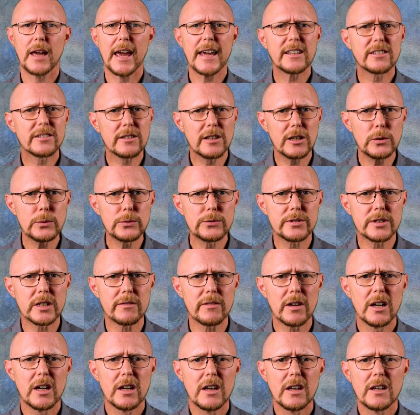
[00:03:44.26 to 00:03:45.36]

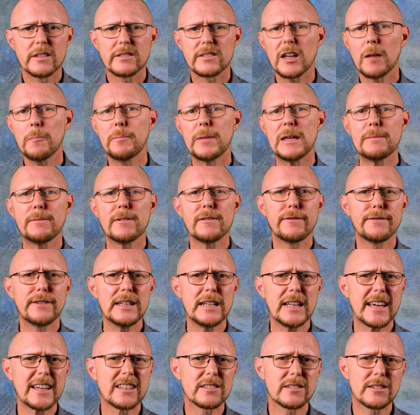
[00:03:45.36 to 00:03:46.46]
Exclusive. Some people
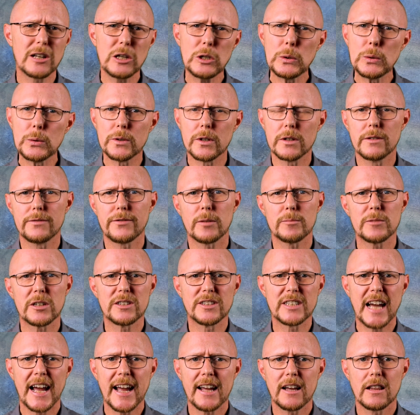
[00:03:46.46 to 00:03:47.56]
feel excluded from the
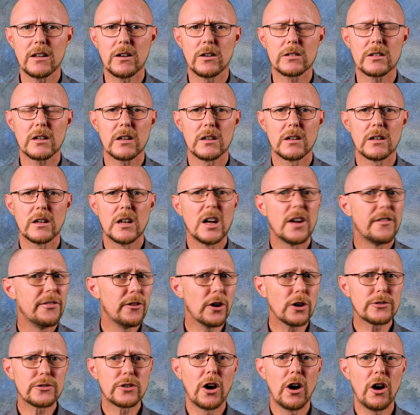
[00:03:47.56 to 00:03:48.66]
dialogue,
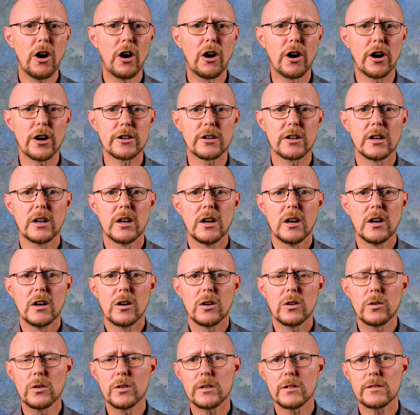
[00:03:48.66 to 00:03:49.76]
not heard,
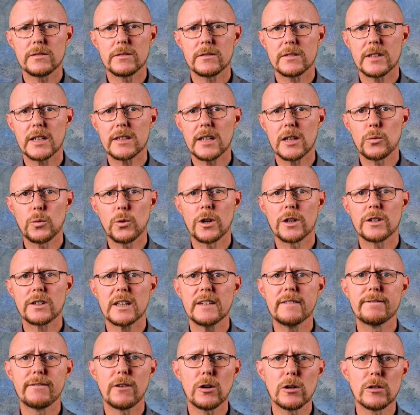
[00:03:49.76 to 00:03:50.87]
or that they weren't
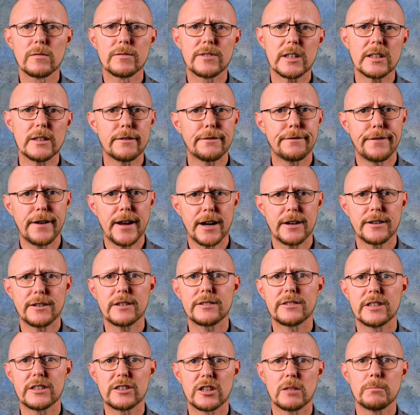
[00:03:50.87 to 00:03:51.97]
involved in a fair
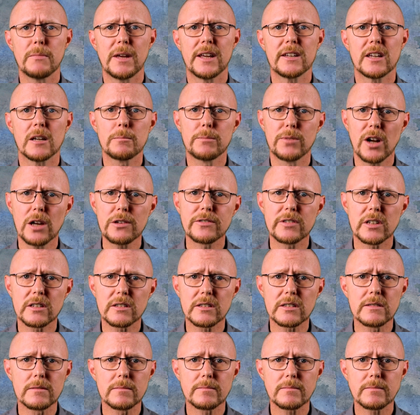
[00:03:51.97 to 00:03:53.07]
decision-making
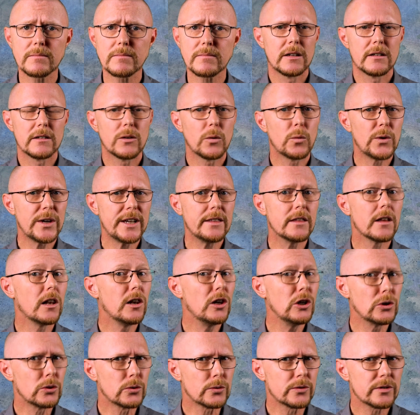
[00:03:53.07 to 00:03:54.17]
process.
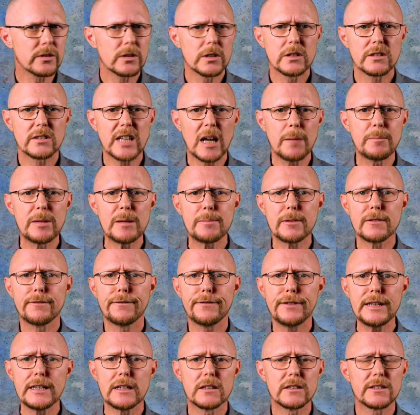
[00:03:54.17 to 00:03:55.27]
Win-lose. Some people
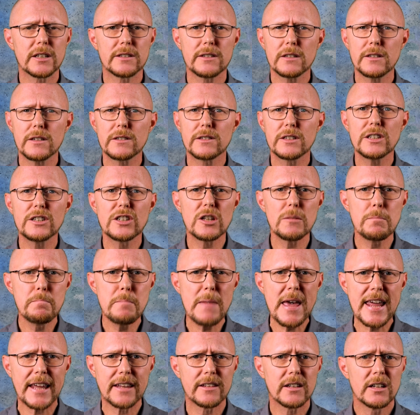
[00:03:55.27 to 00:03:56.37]
feel that the decision
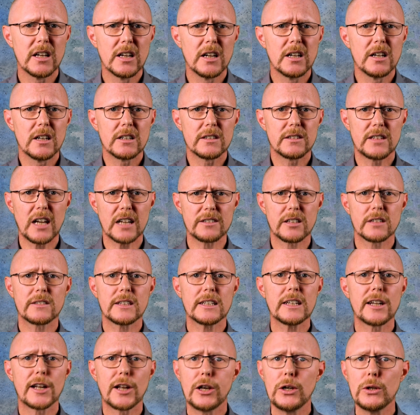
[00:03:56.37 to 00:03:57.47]
made doesn't
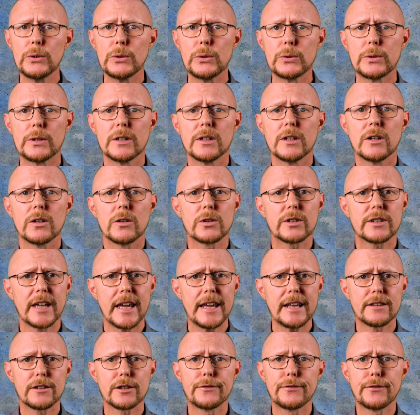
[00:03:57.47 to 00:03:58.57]
include or
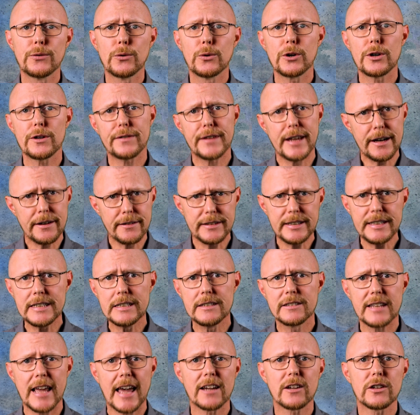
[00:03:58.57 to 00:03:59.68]
cater for their
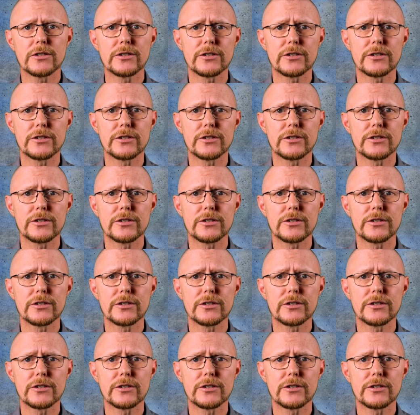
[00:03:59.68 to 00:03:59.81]
needs and